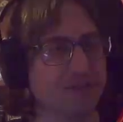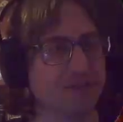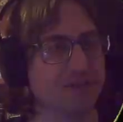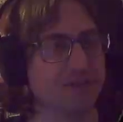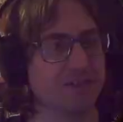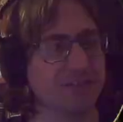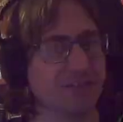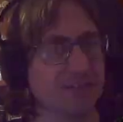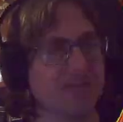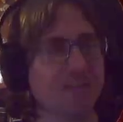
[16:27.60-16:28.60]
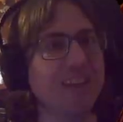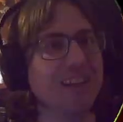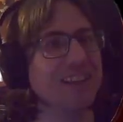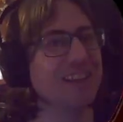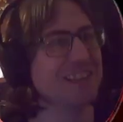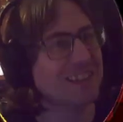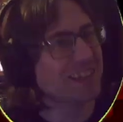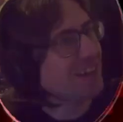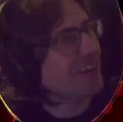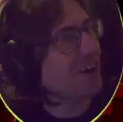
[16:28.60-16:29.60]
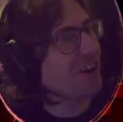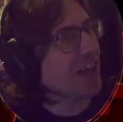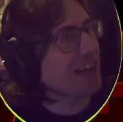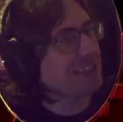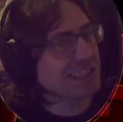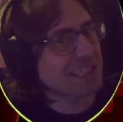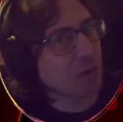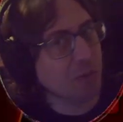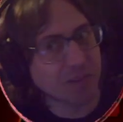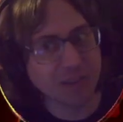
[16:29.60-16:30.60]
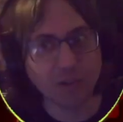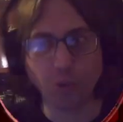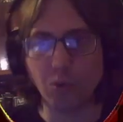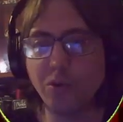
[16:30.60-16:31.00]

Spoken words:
Right? All that just to open door.